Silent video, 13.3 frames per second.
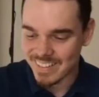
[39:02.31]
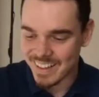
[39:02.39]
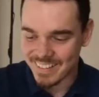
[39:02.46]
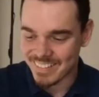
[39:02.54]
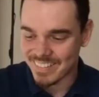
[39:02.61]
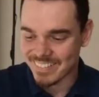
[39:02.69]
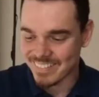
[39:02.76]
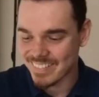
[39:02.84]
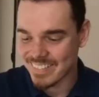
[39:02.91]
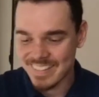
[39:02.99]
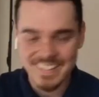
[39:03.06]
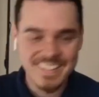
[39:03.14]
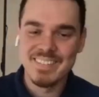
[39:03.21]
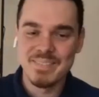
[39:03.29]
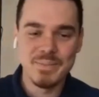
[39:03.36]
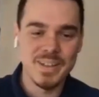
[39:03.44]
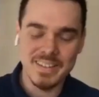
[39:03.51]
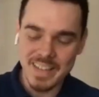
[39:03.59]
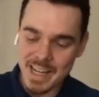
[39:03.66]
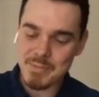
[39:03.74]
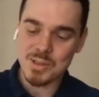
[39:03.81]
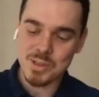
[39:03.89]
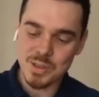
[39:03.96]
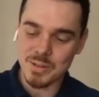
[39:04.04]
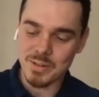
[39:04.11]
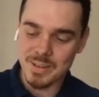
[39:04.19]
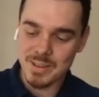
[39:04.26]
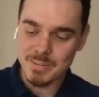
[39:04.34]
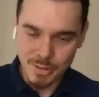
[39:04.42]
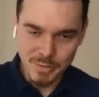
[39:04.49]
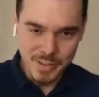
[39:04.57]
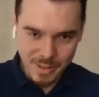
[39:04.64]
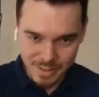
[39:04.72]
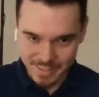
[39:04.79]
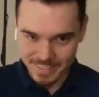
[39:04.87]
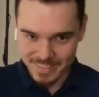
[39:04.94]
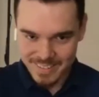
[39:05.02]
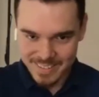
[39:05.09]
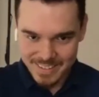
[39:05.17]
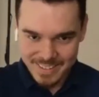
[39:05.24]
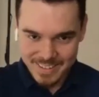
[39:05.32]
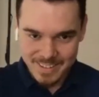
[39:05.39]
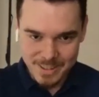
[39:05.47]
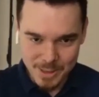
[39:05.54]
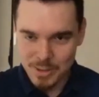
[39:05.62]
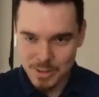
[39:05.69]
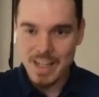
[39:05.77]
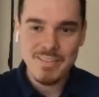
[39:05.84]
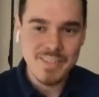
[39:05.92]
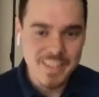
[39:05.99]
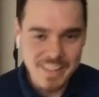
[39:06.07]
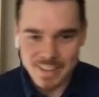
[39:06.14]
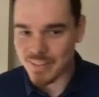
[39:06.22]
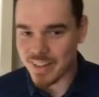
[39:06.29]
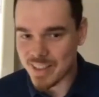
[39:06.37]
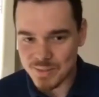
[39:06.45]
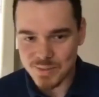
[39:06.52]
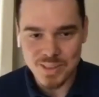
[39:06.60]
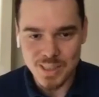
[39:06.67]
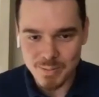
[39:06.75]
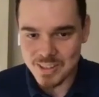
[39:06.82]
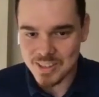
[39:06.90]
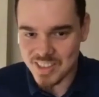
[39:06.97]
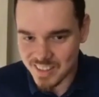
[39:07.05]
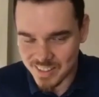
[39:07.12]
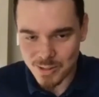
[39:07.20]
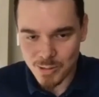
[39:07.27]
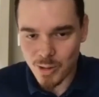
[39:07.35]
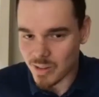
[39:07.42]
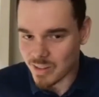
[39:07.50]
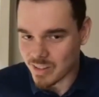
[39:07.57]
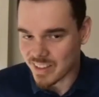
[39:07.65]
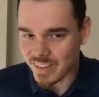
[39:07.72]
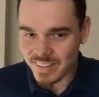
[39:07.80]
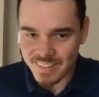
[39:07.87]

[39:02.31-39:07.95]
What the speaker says: I don't know. But anyway, so moving on. Do you have any advice for someone stuck in quarantine?